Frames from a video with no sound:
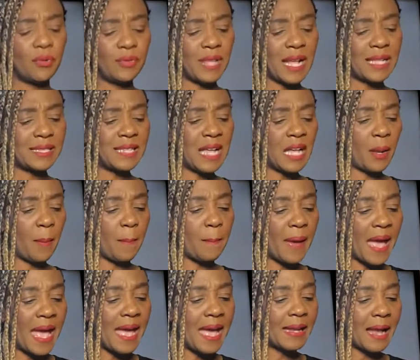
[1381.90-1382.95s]
that's not a
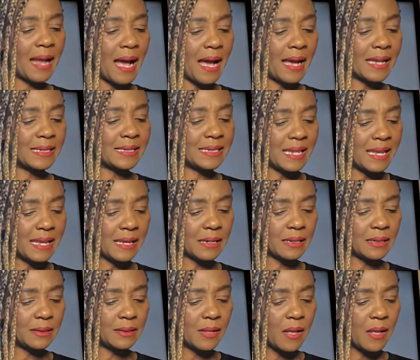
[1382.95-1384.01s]
bad
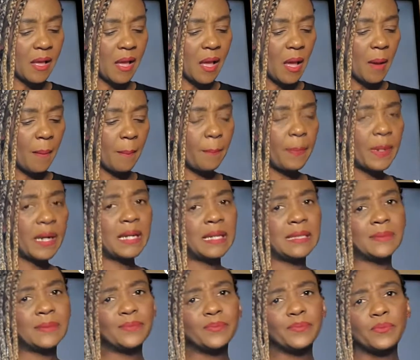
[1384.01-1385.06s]
idea,
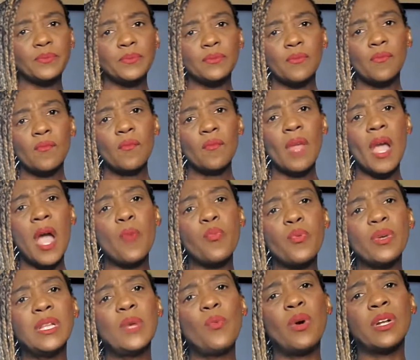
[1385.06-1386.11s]
but I
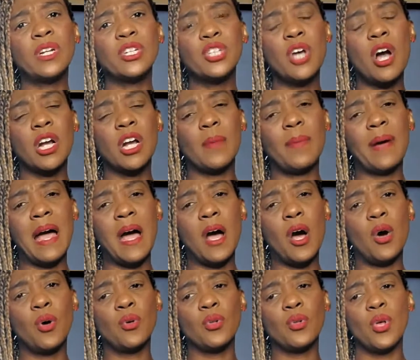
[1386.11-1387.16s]
really want to talk
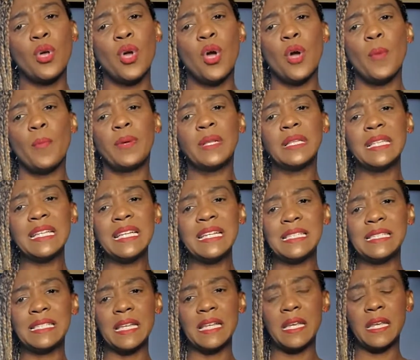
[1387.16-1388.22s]
about
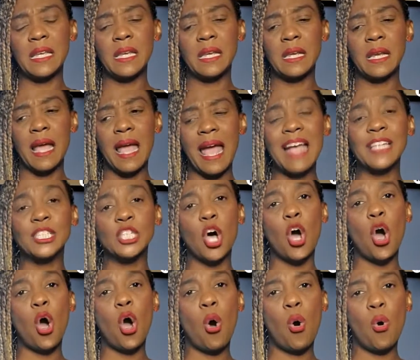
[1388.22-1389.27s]
policing as a
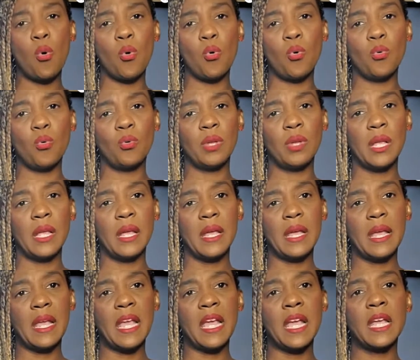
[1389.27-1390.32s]
whole
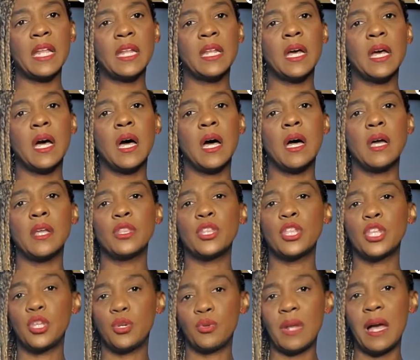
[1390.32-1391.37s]
in
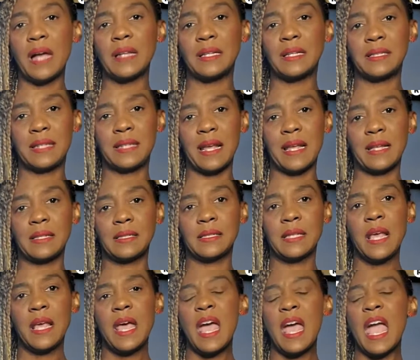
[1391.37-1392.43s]
the United States.
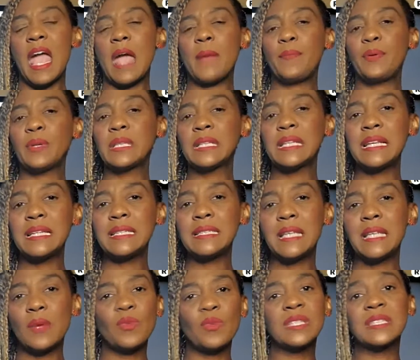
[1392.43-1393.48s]
And
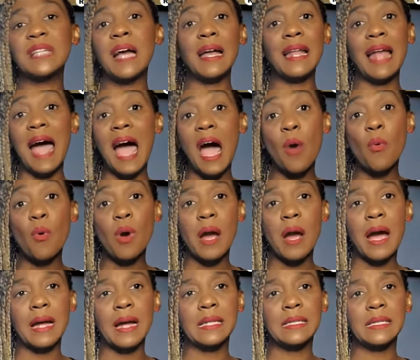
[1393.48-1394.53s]
policing was not our
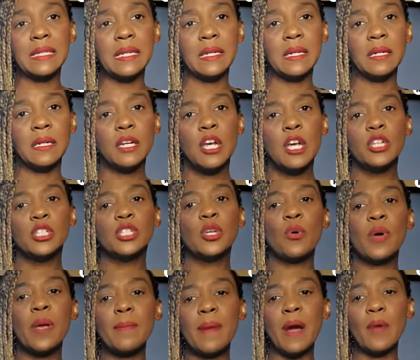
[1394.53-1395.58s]
idea.
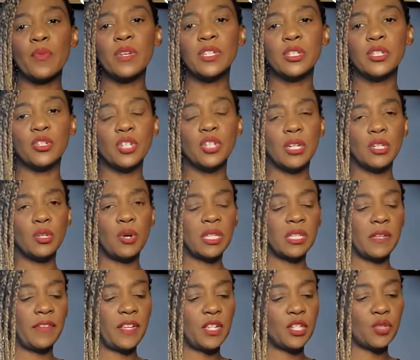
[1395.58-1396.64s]
So in my research, y'all know I
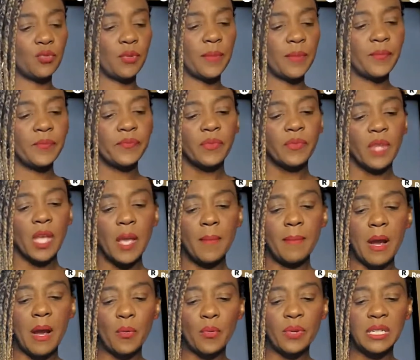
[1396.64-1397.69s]
love history. In
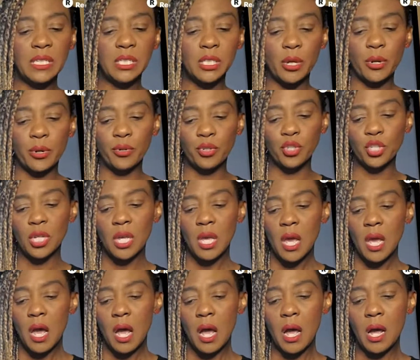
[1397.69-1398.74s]
my research,
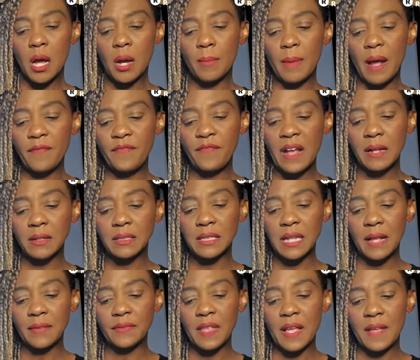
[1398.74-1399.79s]
I found
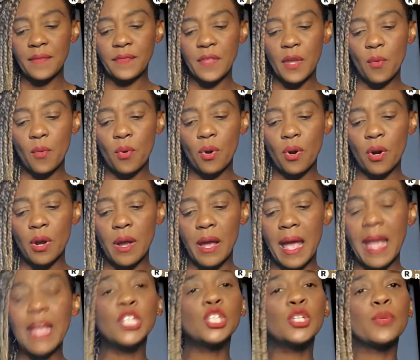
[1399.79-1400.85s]
out that there were
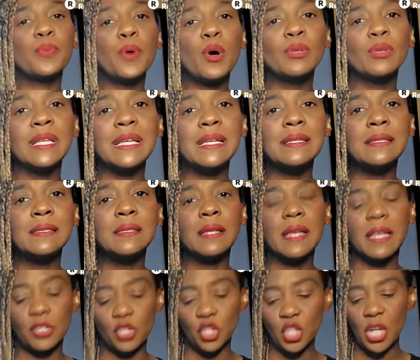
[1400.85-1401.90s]
ancient police
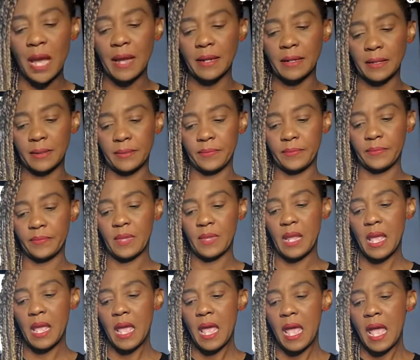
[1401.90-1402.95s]
in China,
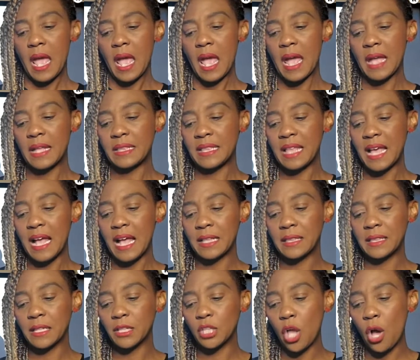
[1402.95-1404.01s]
and that
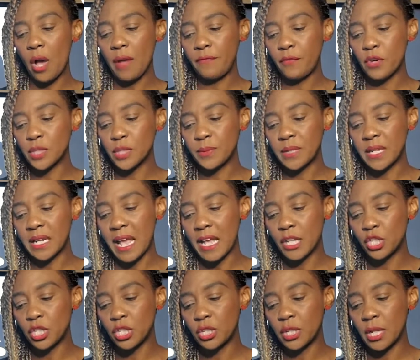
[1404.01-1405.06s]
the law enforcement
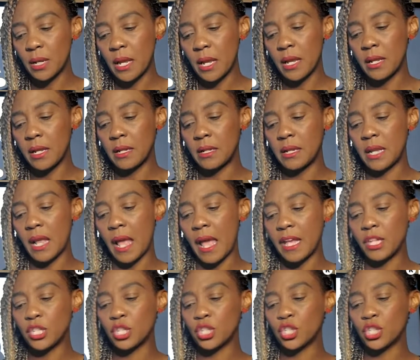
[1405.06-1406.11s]
in
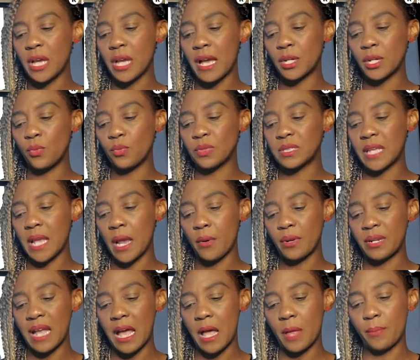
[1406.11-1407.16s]
ancient China was
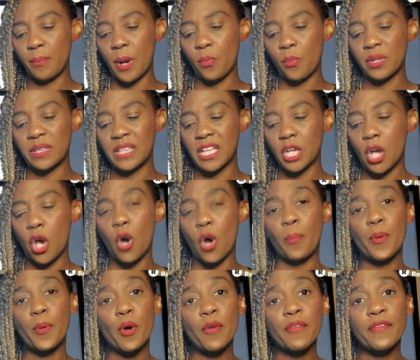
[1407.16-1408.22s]
carried out by what they call
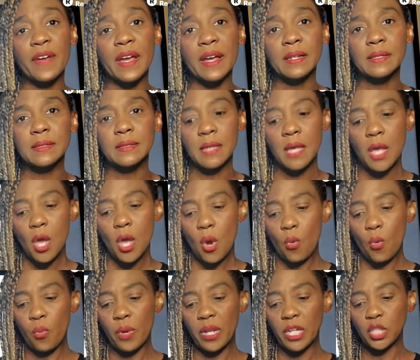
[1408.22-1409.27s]
perfects,
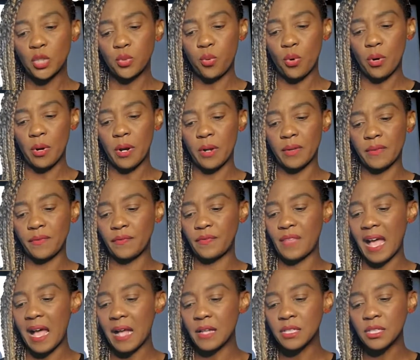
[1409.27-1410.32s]
which were
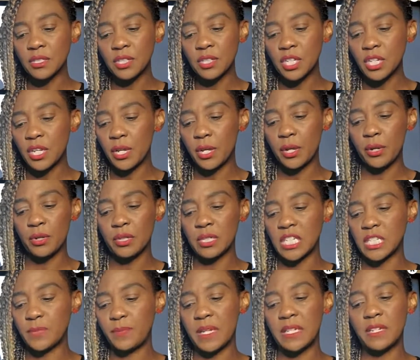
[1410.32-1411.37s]
thousands of years.
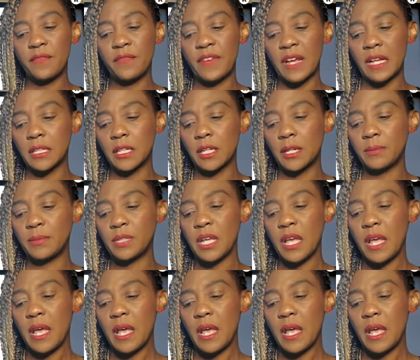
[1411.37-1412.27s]
It's been developed